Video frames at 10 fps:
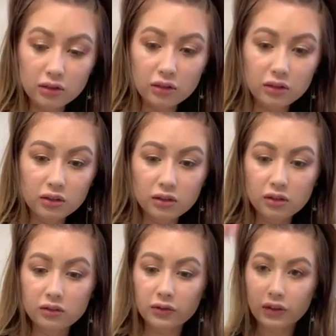
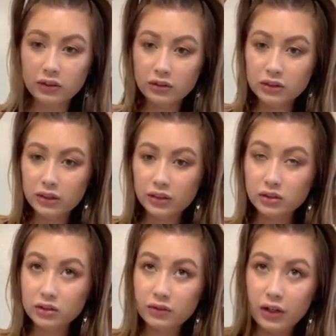little sections of
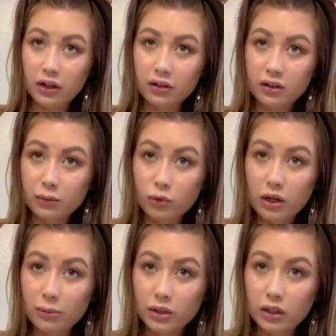hair that I'm grabbing
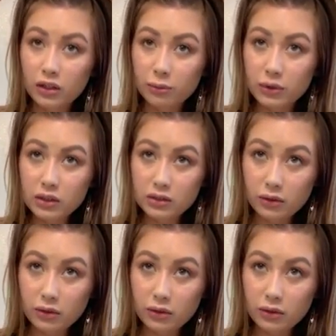here, but that's okay.